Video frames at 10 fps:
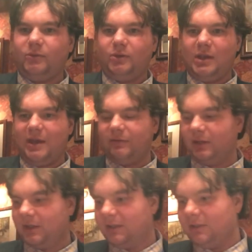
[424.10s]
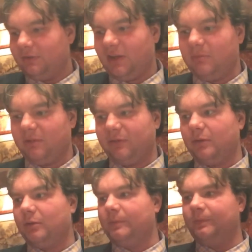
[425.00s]
which you have seen
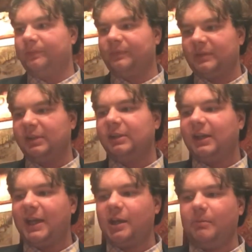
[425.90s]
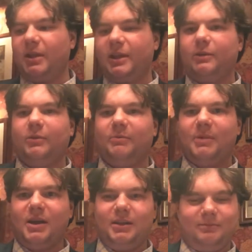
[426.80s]
before, and opening it with
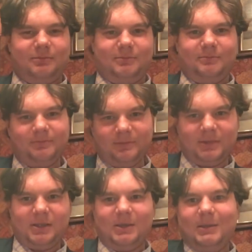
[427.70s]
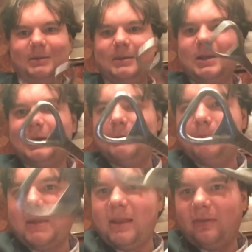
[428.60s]
my
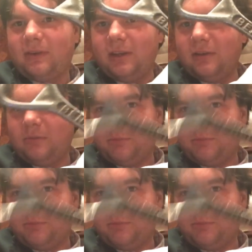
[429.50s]
Benskins